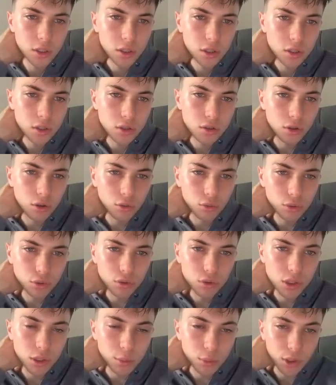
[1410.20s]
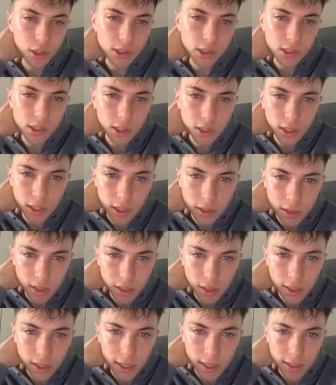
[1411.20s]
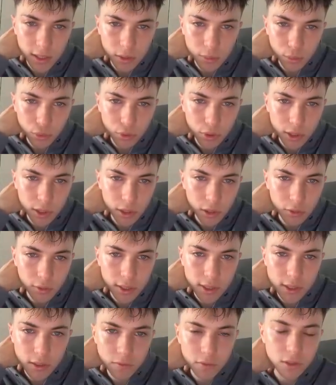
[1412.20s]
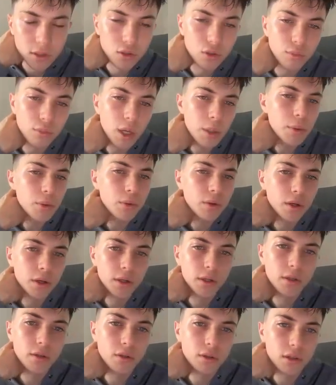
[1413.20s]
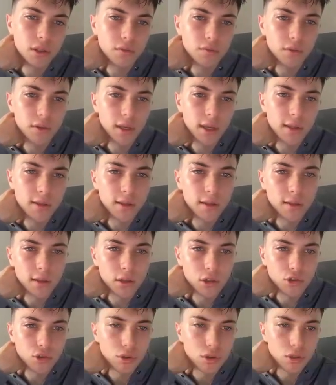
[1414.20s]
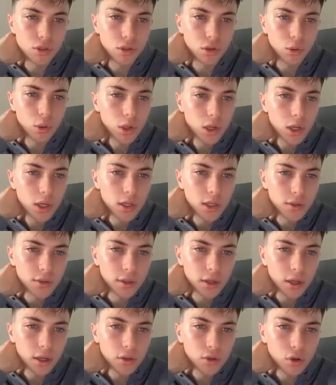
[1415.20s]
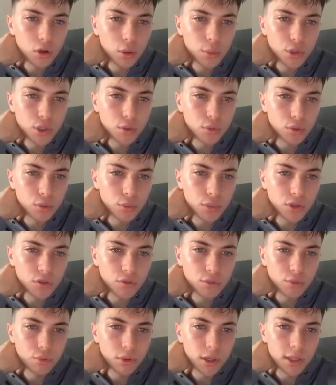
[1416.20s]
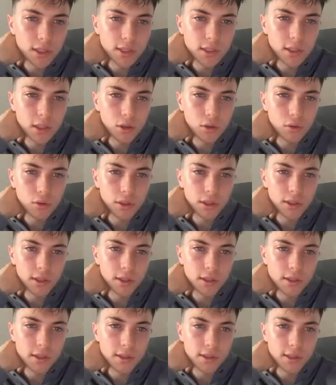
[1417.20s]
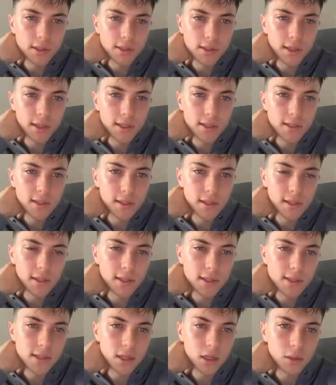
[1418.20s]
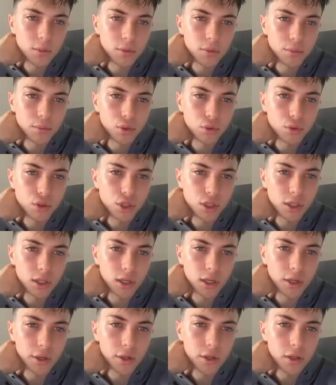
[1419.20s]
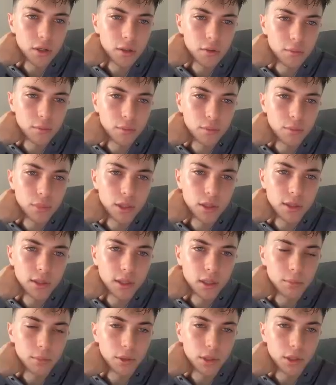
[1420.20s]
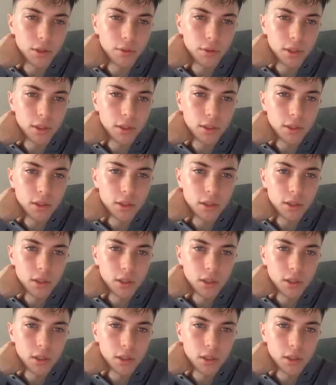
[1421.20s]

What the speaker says: So we do see prices getting pretty aggressively, so maybe we're gonna not even get that entry. So the other option would be if price now decides and ends up pushing higher, building up liquidity,